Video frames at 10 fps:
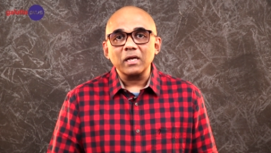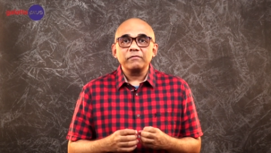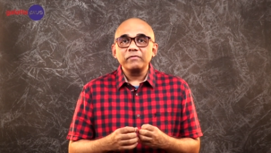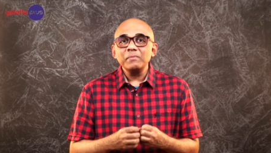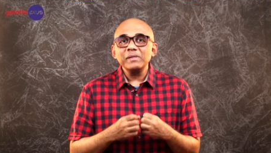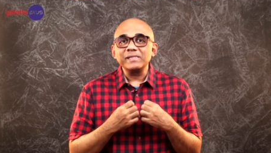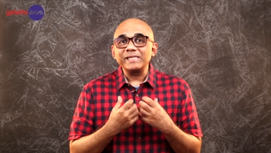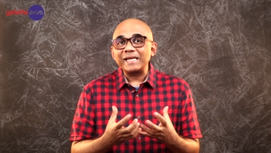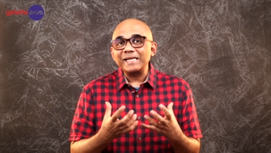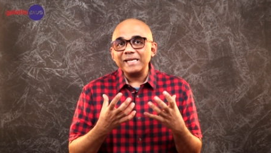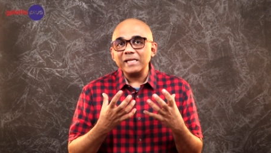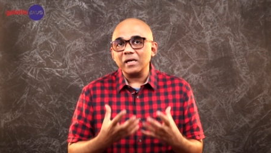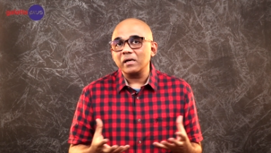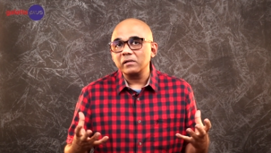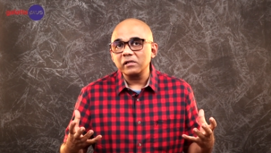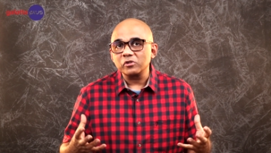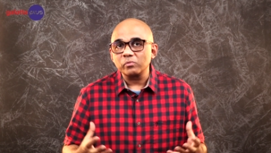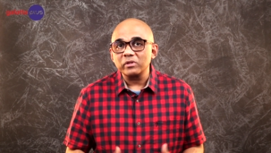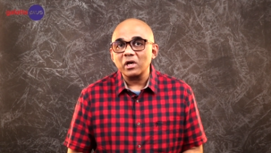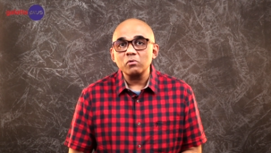The film is deadly earnest
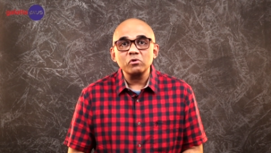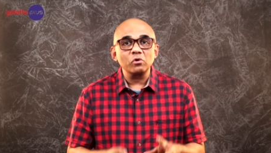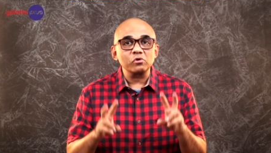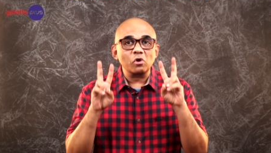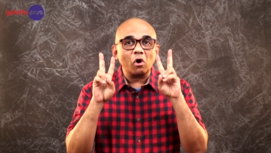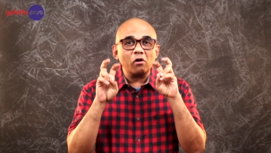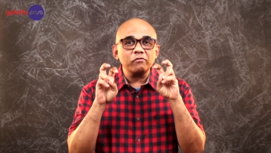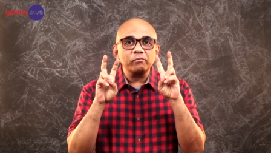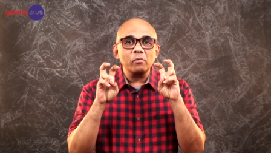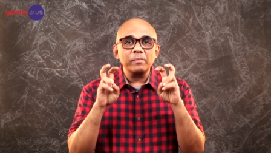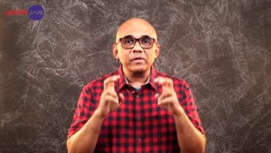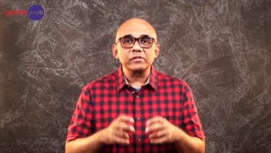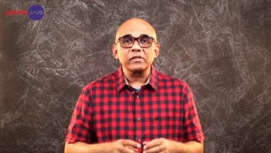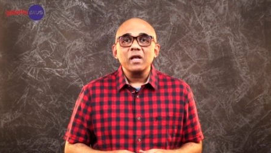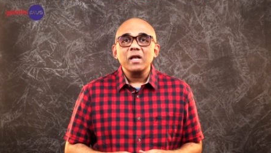without those off moments